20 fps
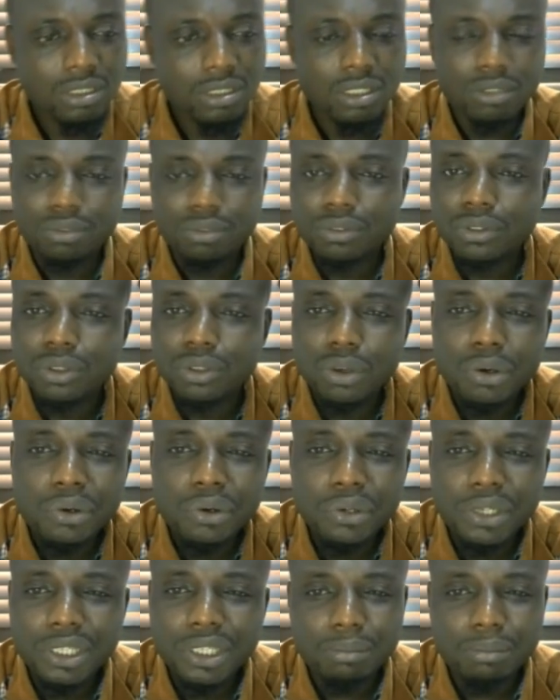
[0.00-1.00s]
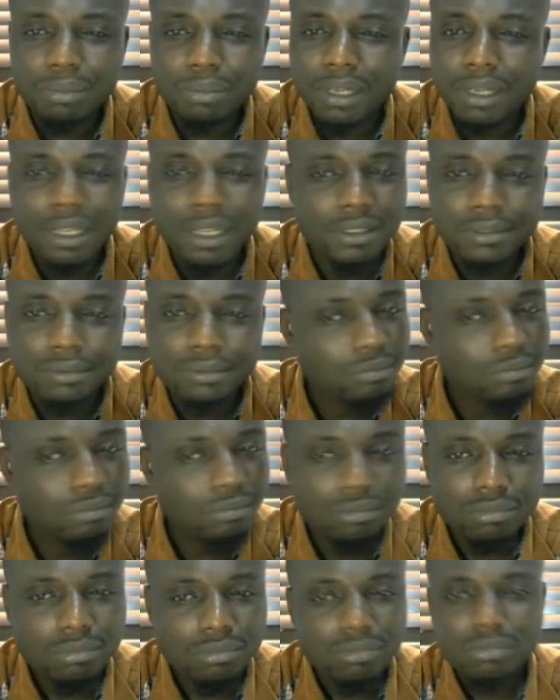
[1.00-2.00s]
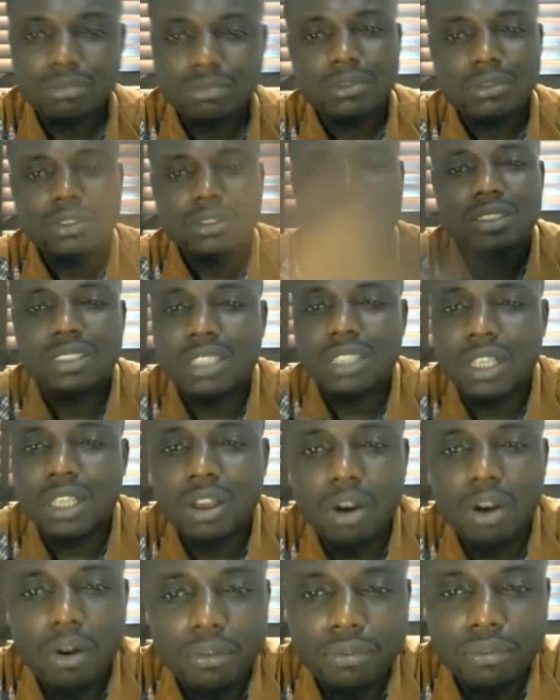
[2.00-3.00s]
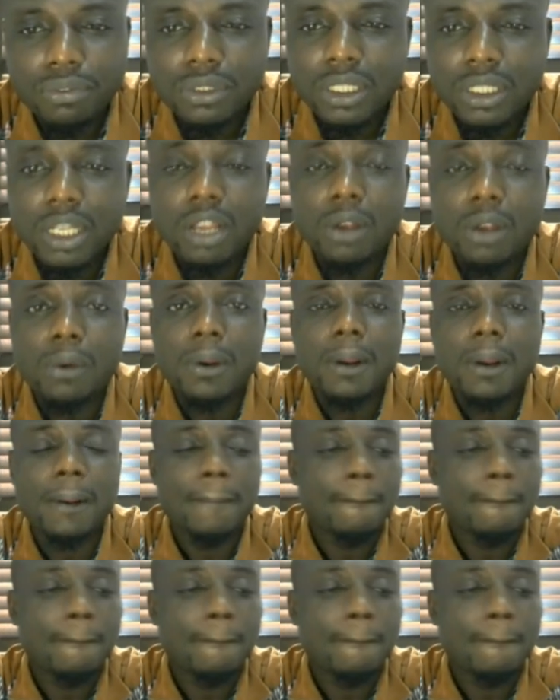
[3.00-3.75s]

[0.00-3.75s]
If you don't read, then stay off, stay away.